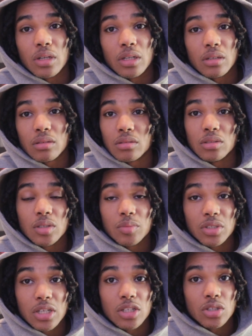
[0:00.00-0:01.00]
Like, you know what
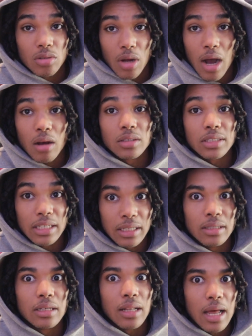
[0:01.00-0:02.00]
I'm saying? So I was
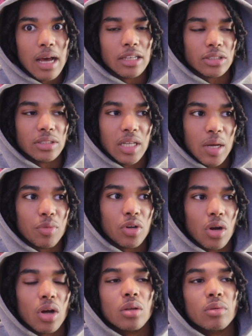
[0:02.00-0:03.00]
in the class damn
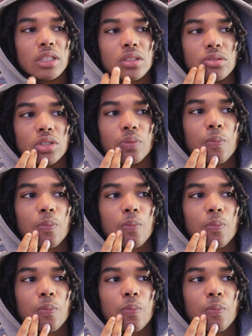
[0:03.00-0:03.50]
near all the way through.